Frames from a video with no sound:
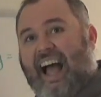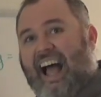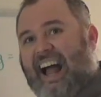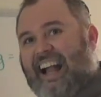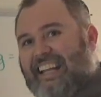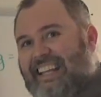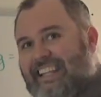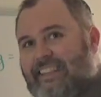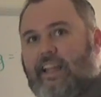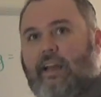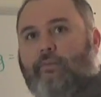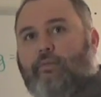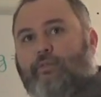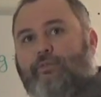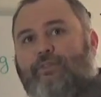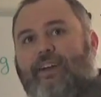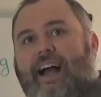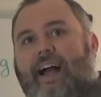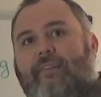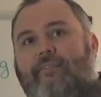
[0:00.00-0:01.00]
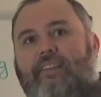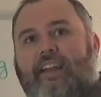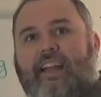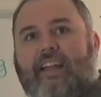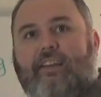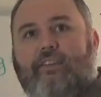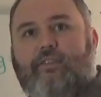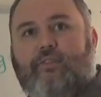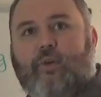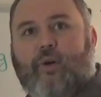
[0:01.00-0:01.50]
I did that for 5
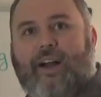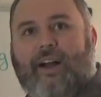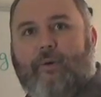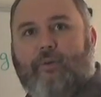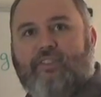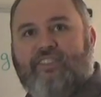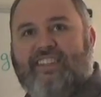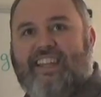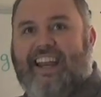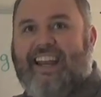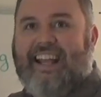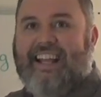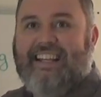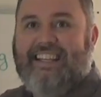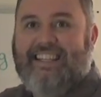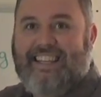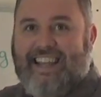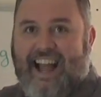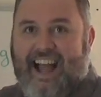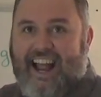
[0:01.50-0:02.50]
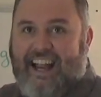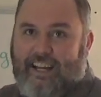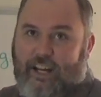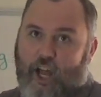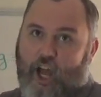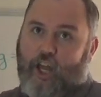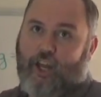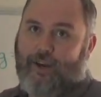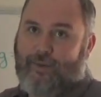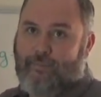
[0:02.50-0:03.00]
days, so I was getting
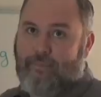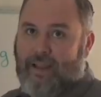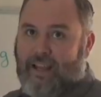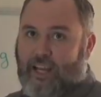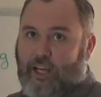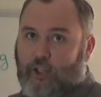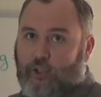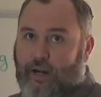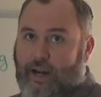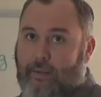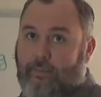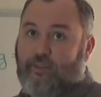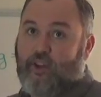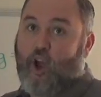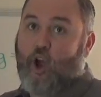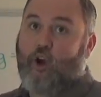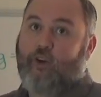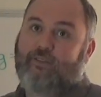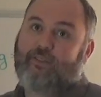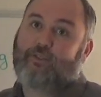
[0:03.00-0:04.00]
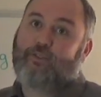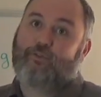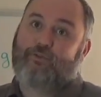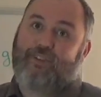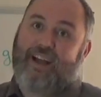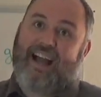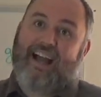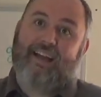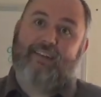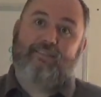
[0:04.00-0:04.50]
900 milligrams over
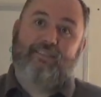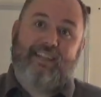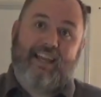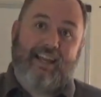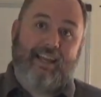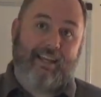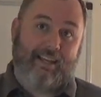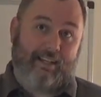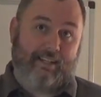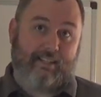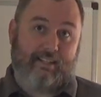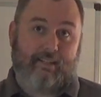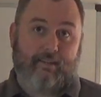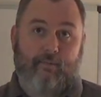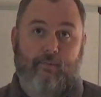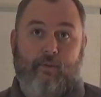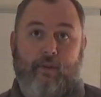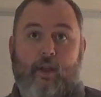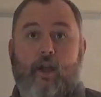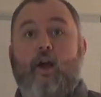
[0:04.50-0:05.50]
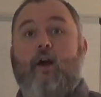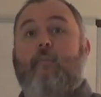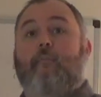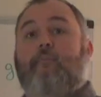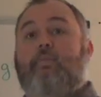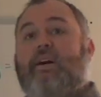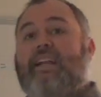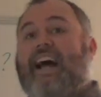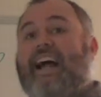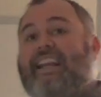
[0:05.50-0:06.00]
5 days.
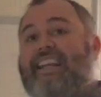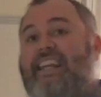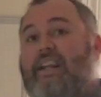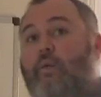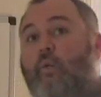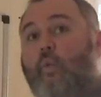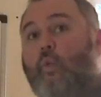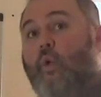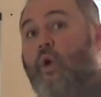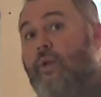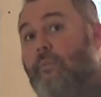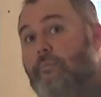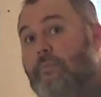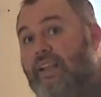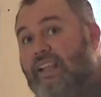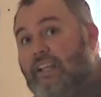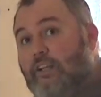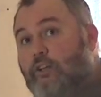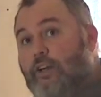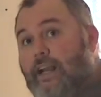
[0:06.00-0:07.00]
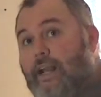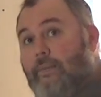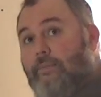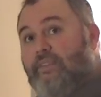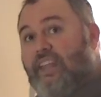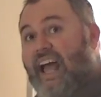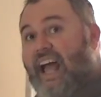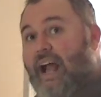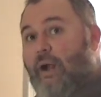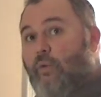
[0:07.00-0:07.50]
But I didn't want
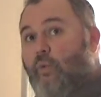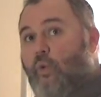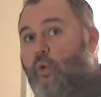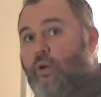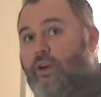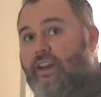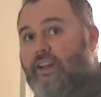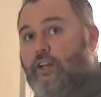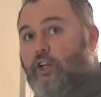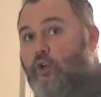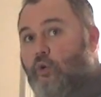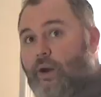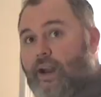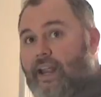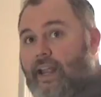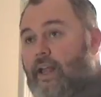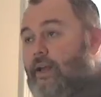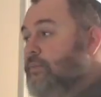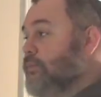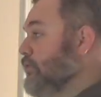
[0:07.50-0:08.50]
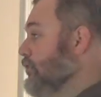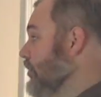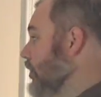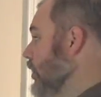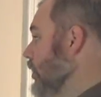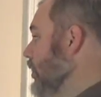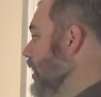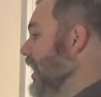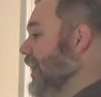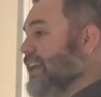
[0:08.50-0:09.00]
milligrams, I wanted grams,
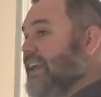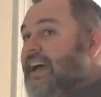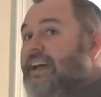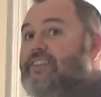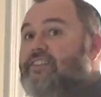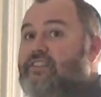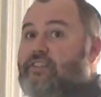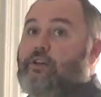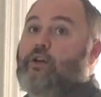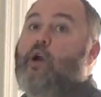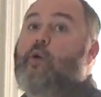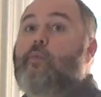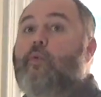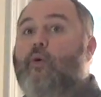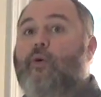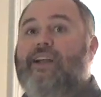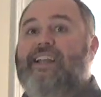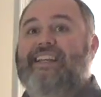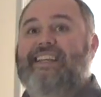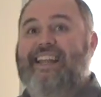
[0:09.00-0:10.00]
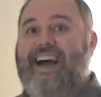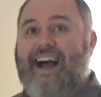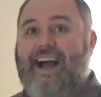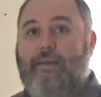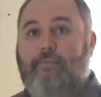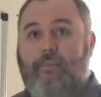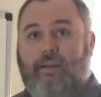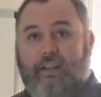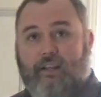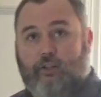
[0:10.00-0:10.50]
so I got
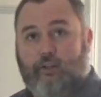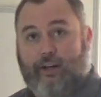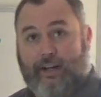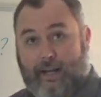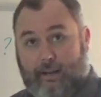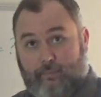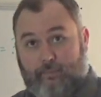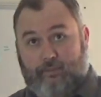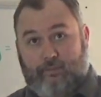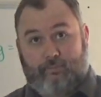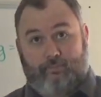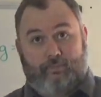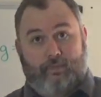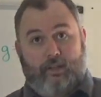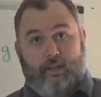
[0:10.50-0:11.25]
0.9 milligrams.